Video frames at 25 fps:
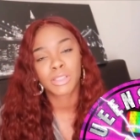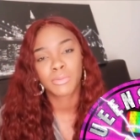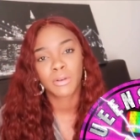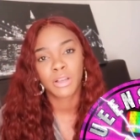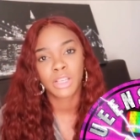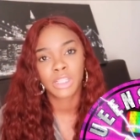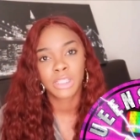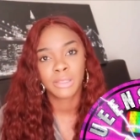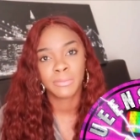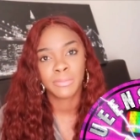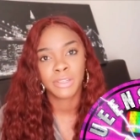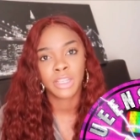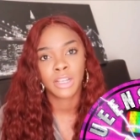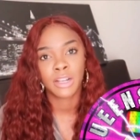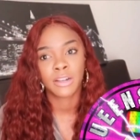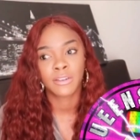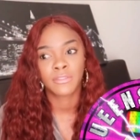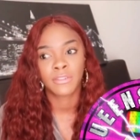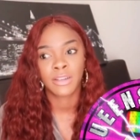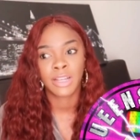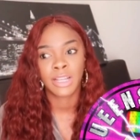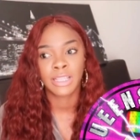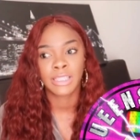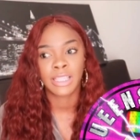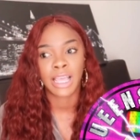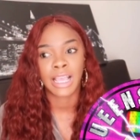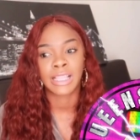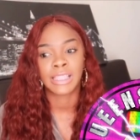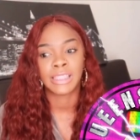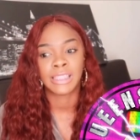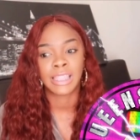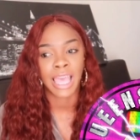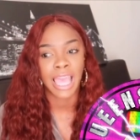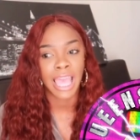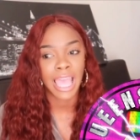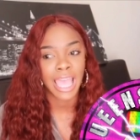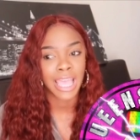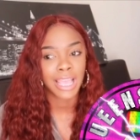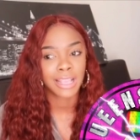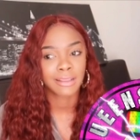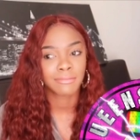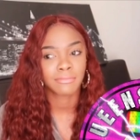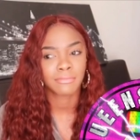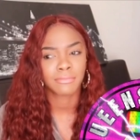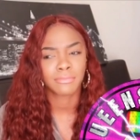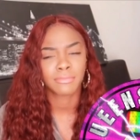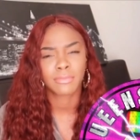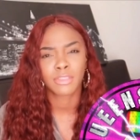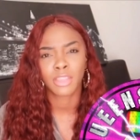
i'm supposed to be your friend like that